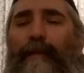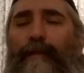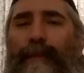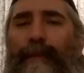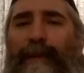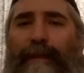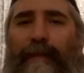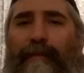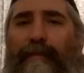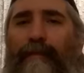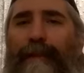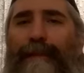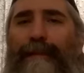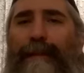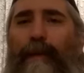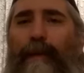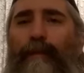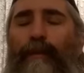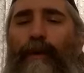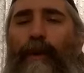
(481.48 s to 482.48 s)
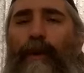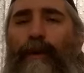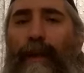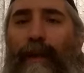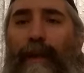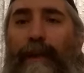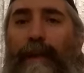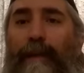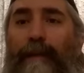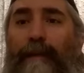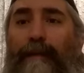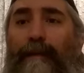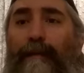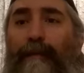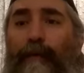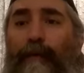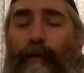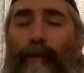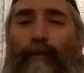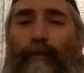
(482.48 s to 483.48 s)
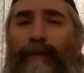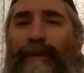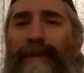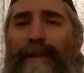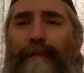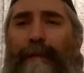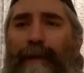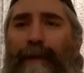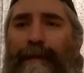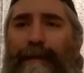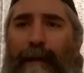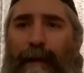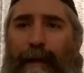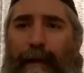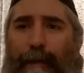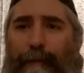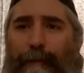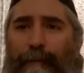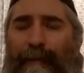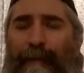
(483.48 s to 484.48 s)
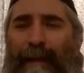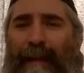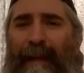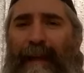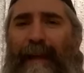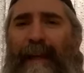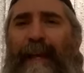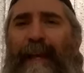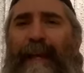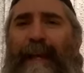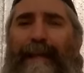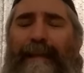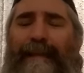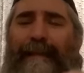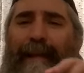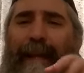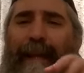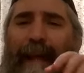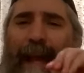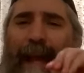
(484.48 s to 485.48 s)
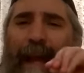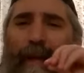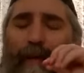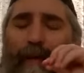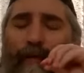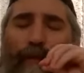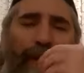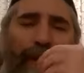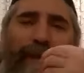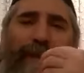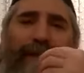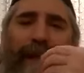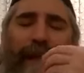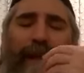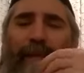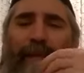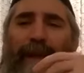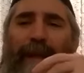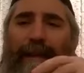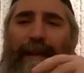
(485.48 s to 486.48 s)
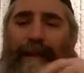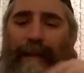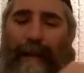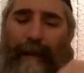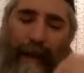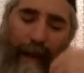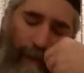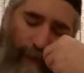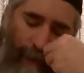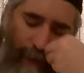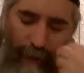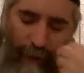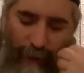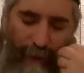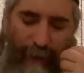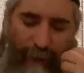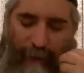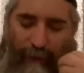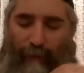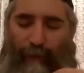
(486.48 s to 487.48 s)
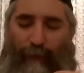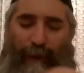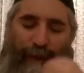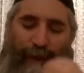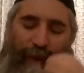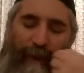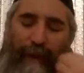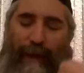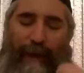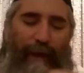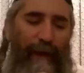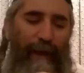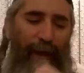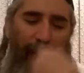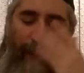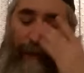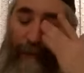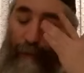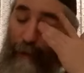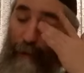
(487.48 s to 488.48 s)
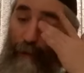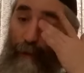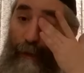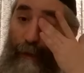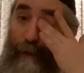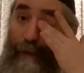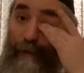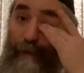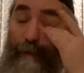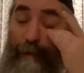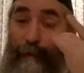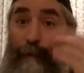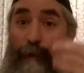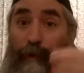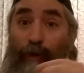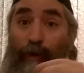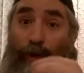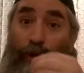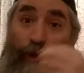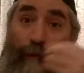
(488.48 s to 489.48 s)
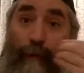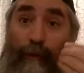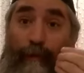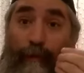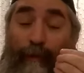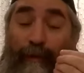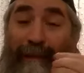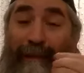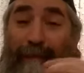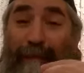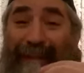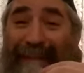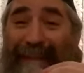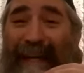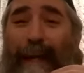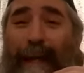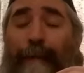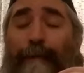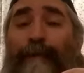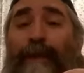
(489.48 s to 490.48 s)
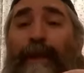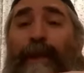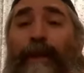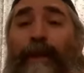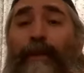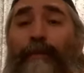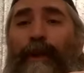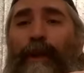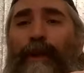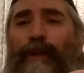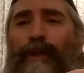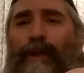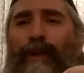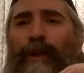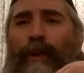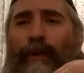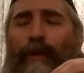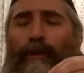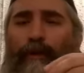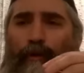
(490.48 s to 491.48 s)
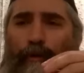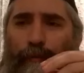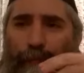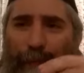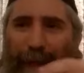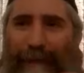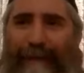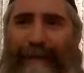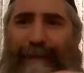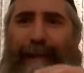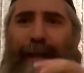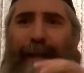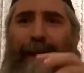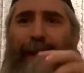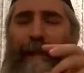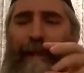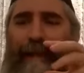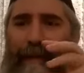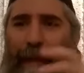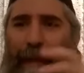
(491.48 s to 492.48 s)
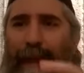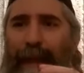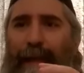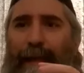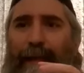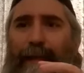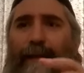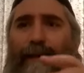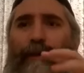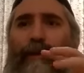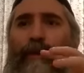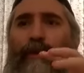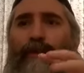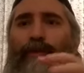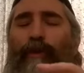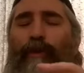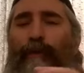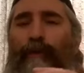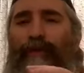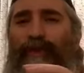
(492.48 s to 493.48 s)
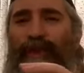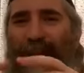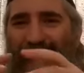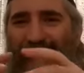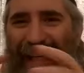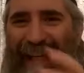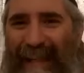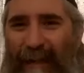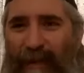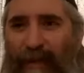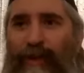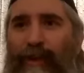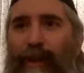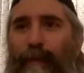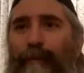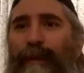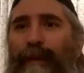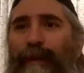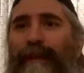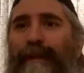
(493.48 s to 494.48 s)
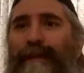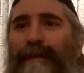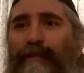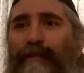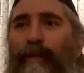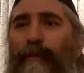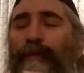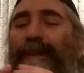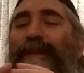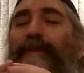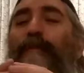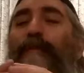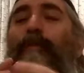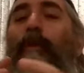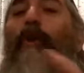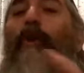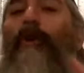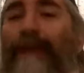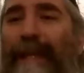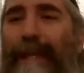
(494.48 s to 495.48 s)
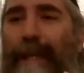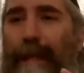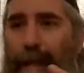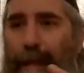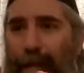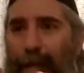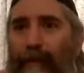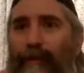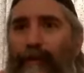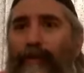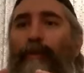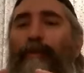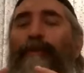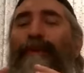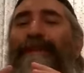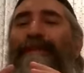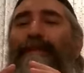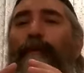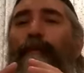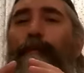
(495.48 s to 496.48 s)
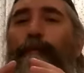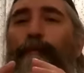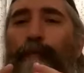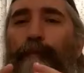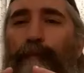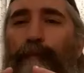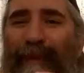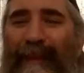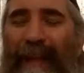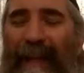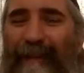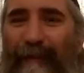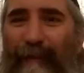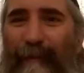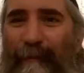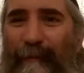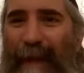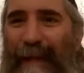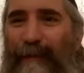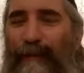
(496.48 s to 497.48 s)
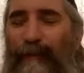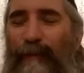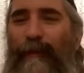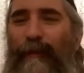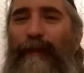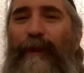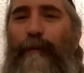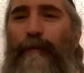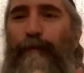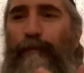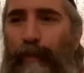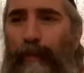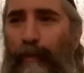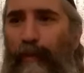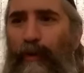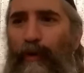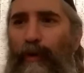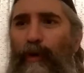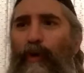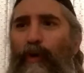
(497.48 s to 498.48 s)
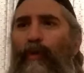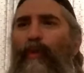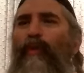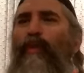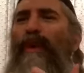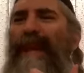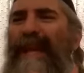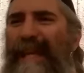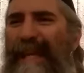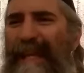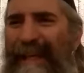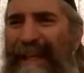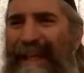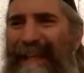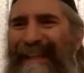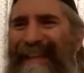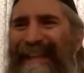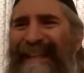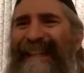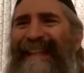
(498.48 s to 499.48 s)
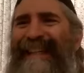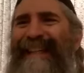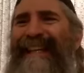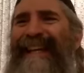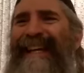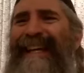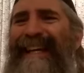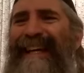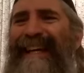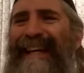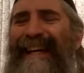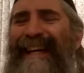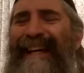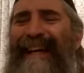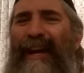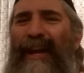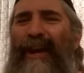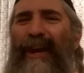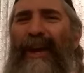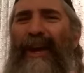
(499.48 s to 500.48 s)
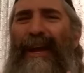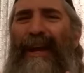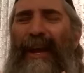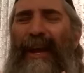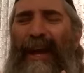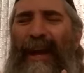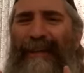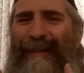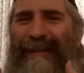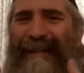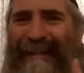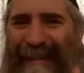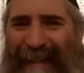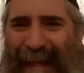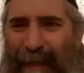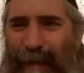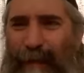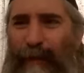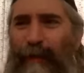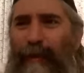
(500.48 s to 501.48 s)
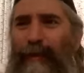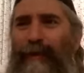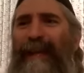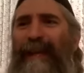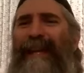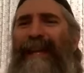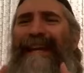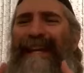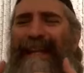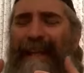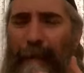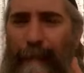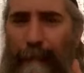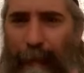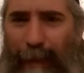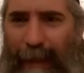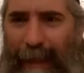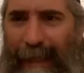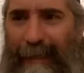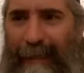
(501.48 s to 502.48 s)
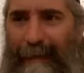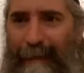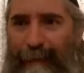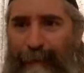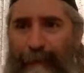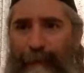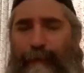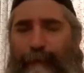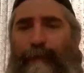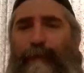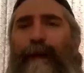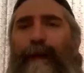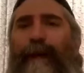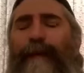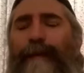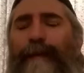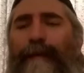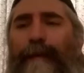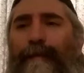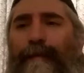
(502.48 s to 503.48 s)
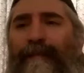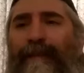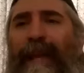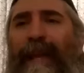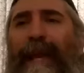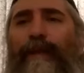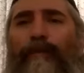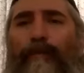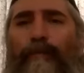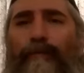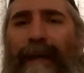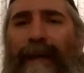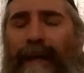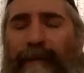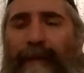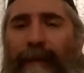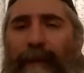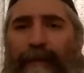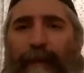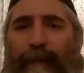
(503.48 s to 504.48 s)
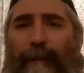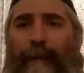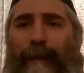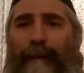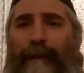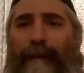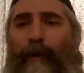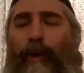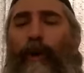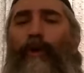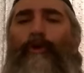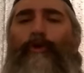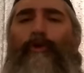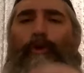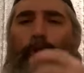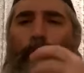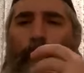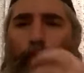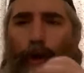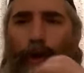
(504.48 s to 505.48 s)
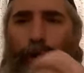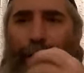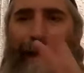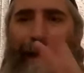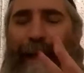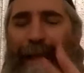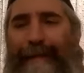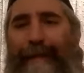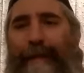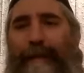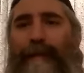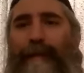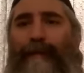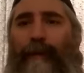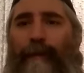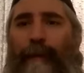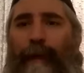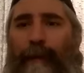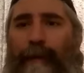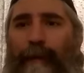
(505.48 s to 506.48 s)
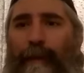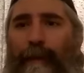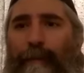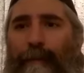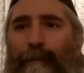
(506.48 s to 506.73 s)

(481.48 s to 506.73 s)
the piece of matzah we're going to eat for motzi matzah. It's what does that mean? And we're going to get to it in, a, uh, in when we talk about motzi matzah. But you basically take the challenge peace, the peace of oni, the peace of that makes you feel poor, weak, uh, unsettled, incomplete, right? And you benefit from it. You learn lessons from it.